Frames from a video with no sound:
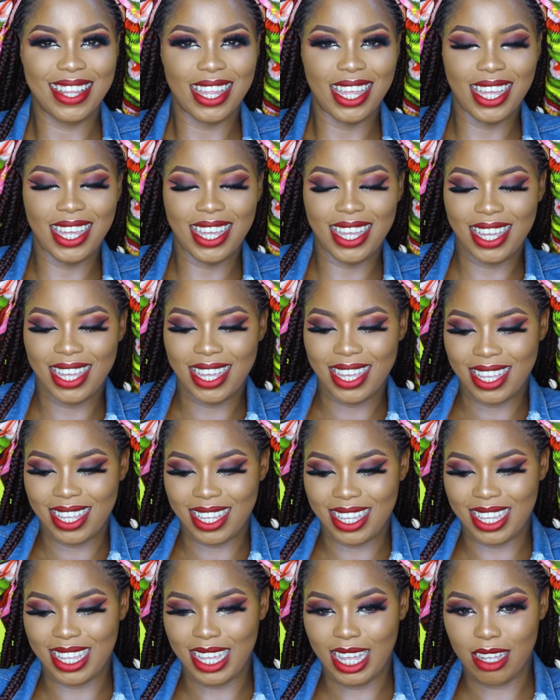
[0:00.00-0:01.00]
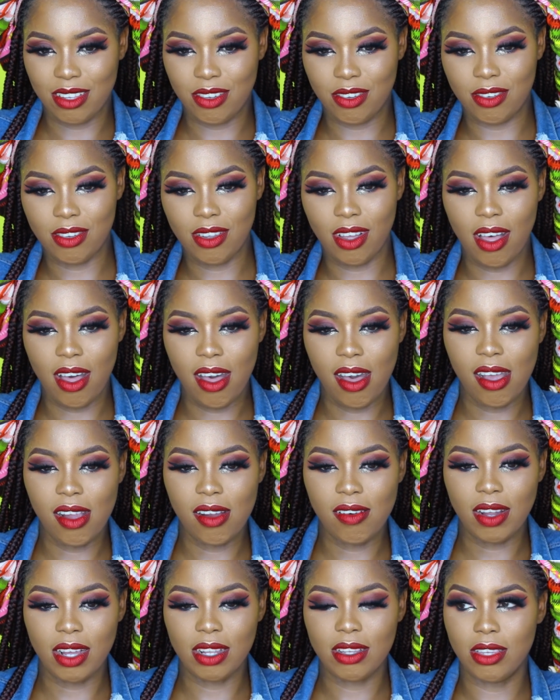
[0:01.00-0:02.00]
Hey,
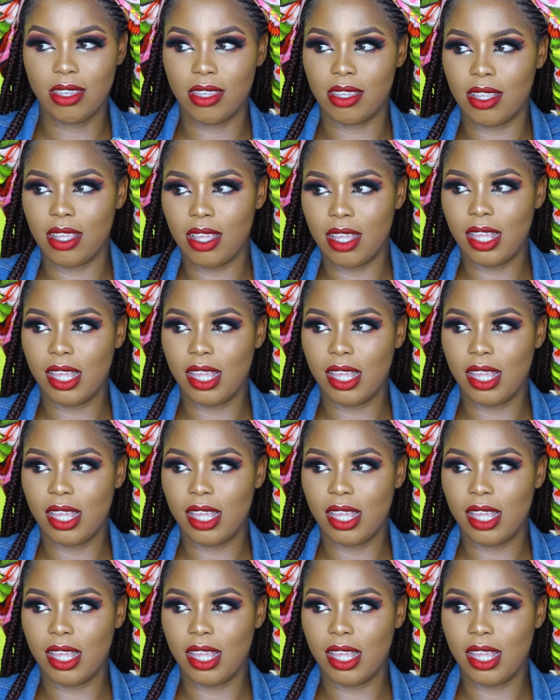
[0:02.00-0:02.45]
assurance.